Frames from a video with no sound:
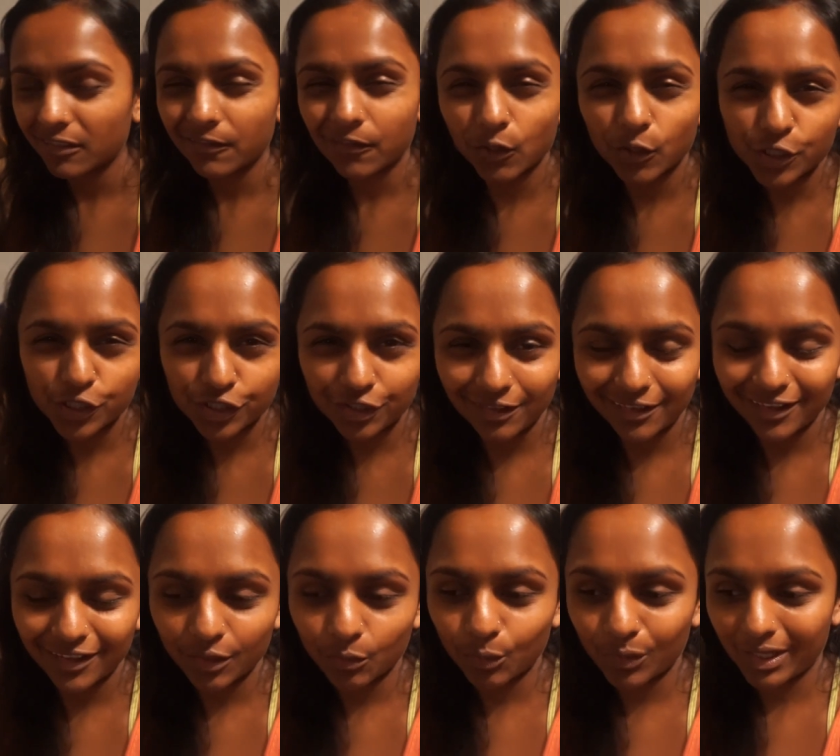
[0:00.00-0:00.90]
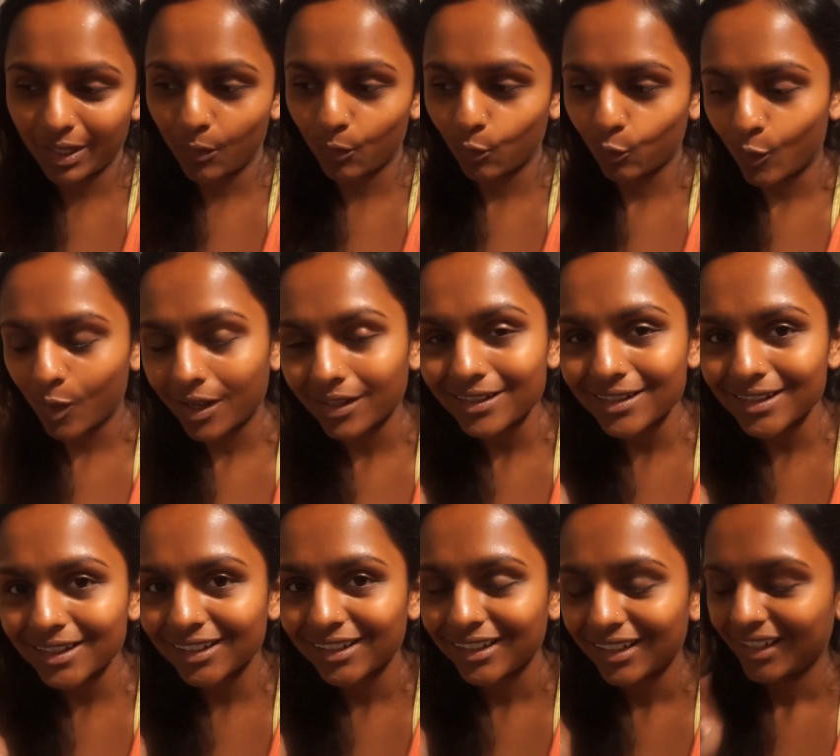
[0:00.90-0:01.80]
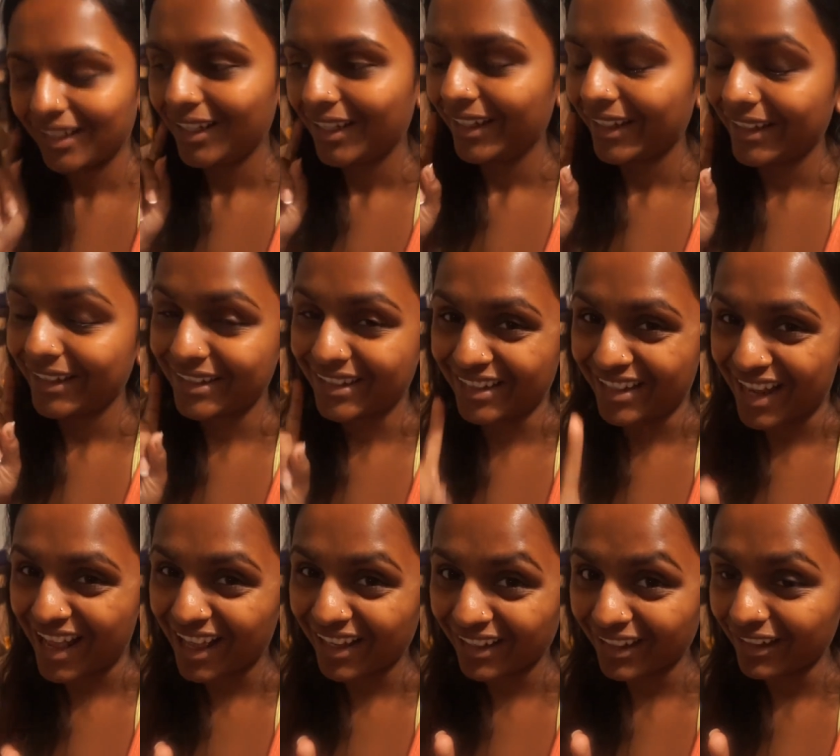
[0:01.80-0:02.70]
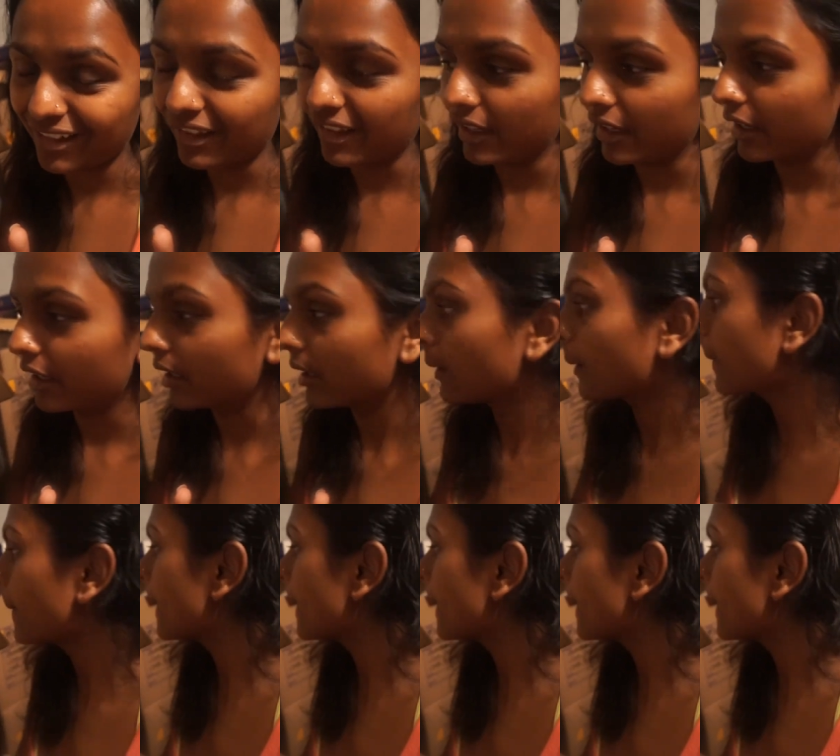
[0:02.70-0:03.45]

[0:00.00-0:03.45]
Unfortunately, the one I want is not in there.